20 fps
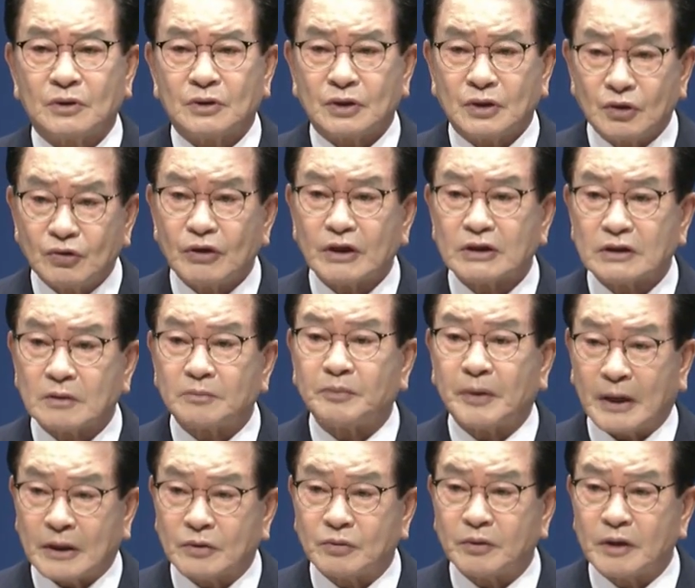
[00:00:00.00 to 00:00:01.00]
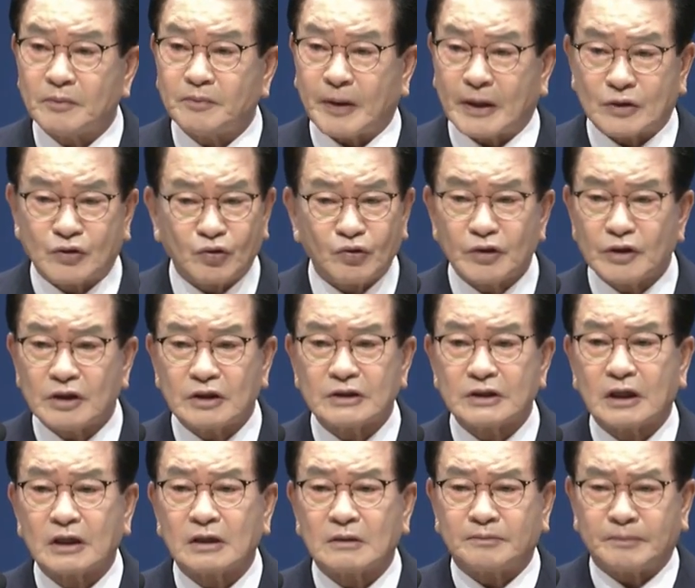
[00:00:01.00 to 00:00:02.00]
One can say that
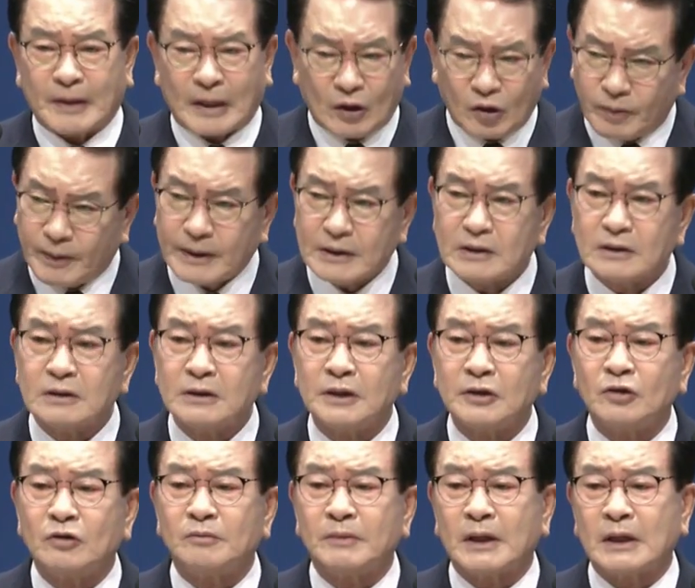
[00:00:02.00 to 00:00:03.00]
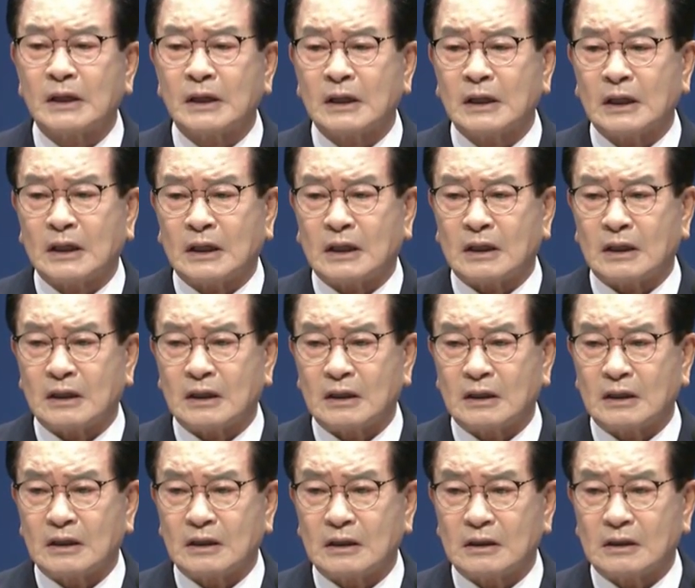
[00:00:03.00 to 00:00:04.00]
Peter was poorly
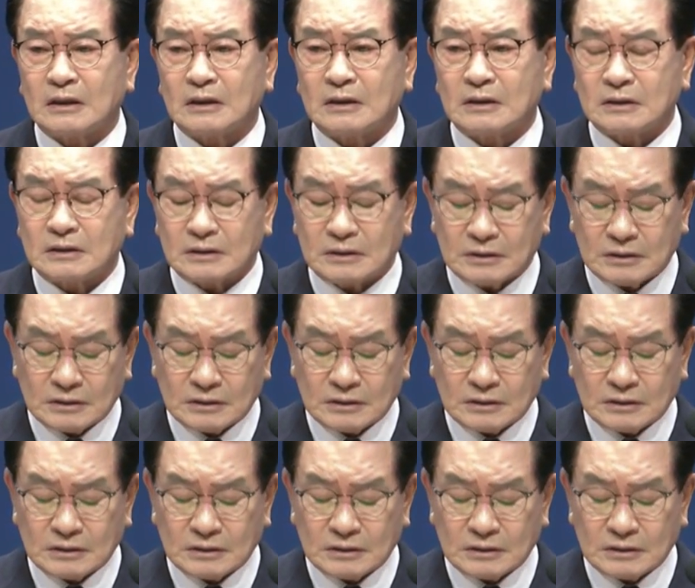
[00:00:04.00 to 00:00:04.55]
educated.